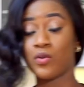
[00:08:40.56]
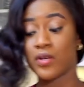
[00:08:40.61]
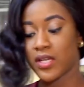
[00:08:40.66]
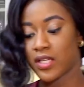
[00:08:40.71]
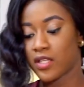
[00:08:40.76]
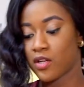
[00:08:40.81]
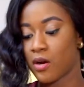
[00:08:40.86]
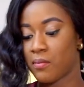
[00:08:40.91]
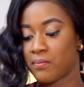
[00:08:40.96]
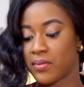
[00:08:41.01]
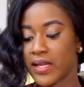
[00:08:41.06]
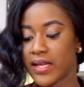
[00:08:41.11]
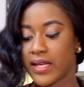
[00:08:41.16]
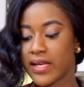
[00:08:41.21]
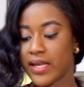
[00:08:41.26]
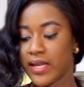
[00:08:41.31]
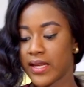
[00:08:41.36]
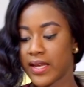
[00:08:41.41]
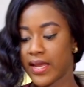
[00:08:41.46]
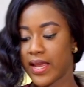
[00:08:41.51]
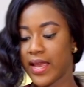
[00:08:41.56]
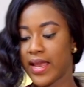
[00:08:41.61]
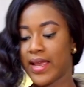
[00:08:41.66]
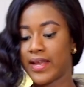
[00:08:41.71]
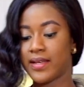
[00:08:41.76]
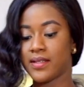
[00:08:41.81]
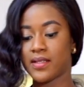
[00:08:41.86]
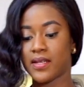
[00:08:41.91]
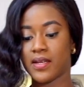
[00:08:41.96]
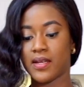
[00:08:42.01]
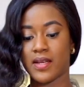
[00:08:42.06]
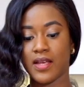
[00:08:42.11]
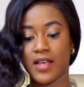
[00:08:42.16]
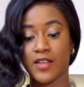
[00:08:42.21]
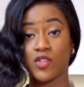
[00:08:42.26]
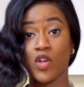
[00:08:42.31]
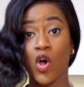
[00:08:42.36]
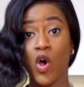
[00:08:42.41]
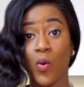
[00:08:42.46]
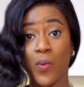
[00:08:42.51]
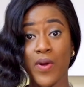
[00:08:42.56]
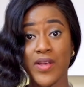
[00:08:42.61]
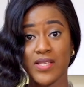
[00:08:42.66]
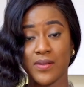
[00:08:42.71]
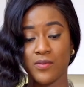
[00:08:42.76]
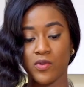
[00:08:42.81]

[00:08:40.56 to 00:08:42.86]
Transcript: cook it completely. And as always,